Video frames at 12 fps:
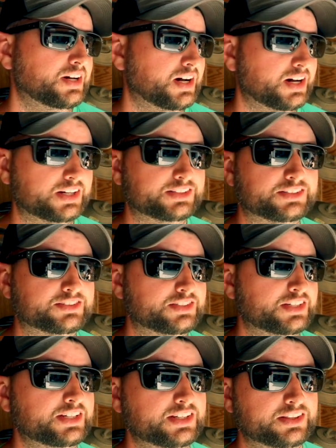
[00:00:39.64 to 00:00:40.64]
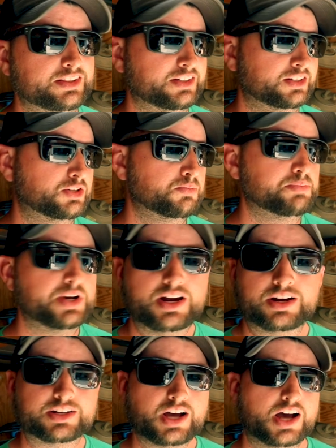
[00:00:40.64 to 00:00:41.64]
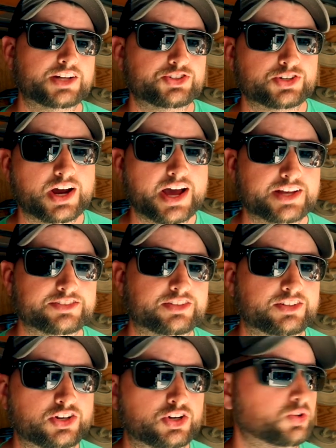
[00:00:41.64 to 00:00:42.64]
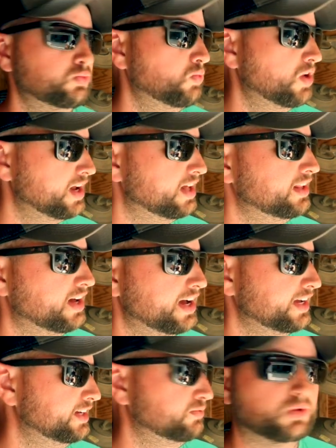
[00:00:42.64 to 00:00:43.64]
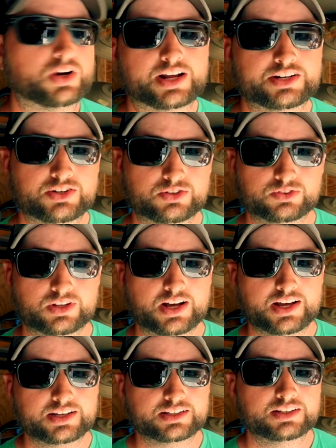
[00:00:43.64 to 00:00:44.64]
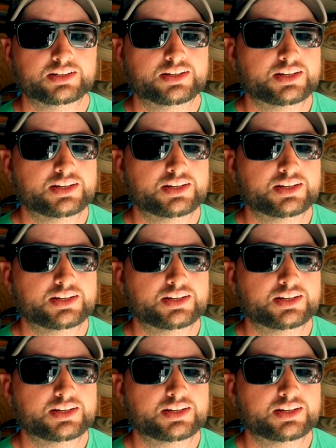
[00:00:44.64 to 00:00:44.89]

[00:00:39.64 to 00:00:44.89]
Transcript: to see the compare contrast, to know what I like and what I don't like.